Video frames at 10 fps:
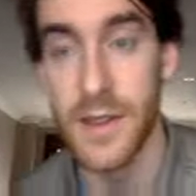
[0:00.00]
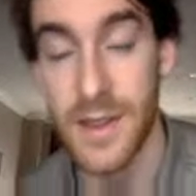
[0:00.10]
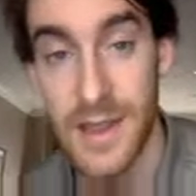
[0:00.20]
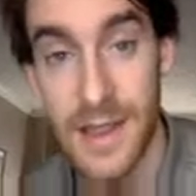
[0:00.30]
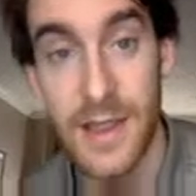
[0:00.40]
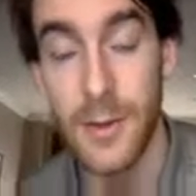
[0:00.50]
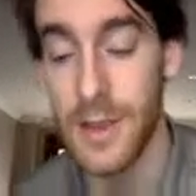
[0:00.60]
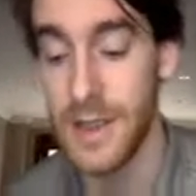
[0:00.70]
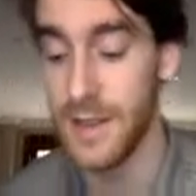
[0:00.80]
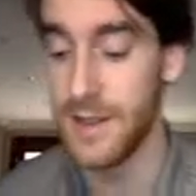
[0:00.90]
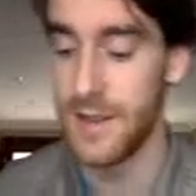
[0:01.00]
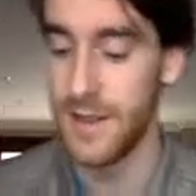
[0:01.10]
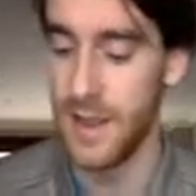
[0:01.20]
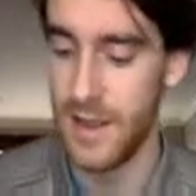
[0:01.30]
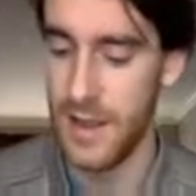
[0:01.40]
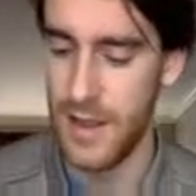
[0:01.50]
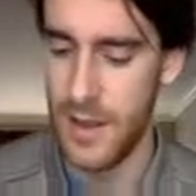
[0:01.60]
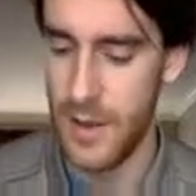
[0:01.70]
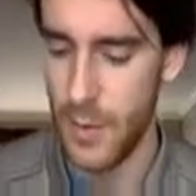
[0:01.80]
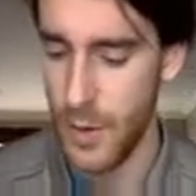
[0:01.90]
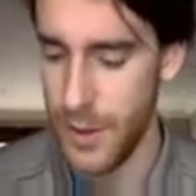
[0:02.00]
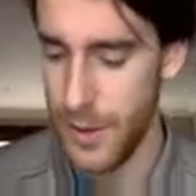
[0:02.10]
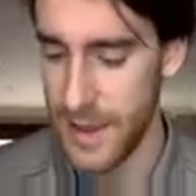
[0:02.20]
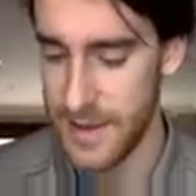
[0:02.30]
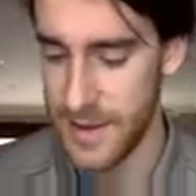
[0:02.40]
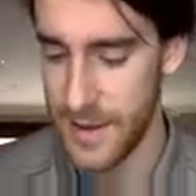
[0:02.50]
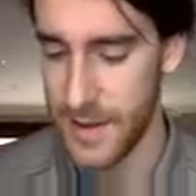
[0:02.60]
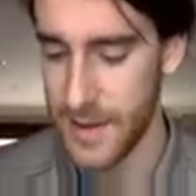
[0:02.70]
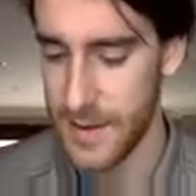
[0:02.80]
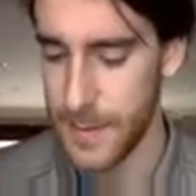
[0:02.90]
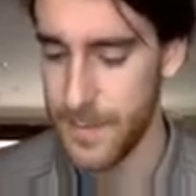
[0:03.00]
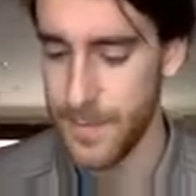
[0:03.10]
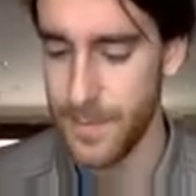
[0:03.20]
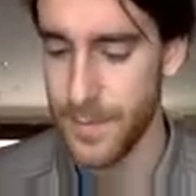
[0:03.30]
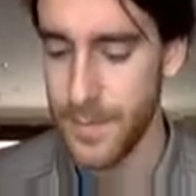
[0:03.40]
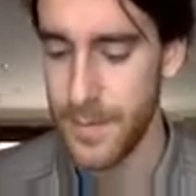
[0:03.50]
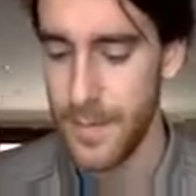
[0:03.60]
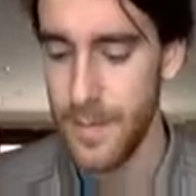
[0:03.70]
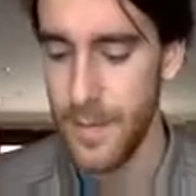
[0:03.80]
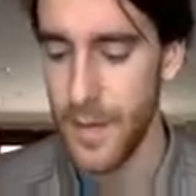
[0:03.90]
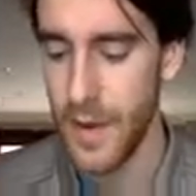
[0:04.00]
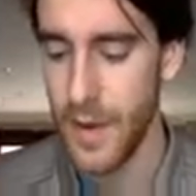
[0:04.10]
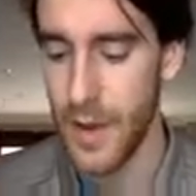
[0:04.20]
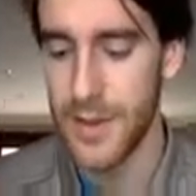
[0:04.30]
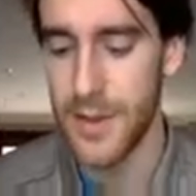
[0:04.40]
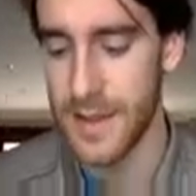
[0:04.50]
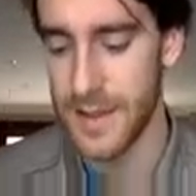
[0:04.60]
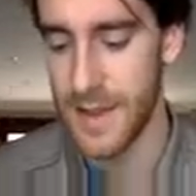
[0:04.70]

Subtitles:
continuous? What do you guys think? Also, guys,